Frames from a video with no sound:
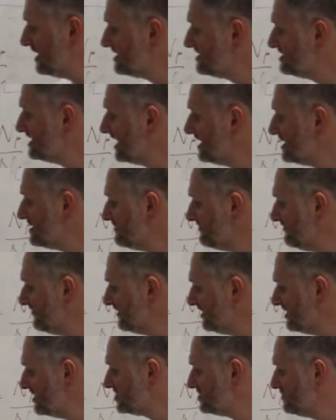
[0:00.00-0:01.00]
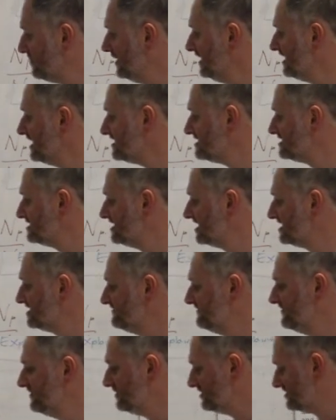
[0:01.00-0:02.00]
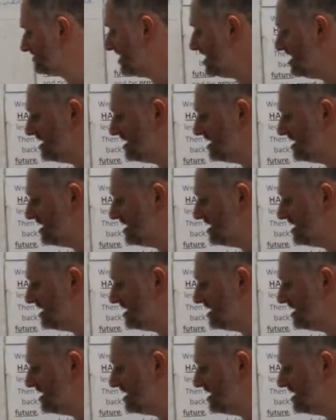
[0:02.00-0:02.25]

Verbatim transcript: I said in the first place, 6 volts.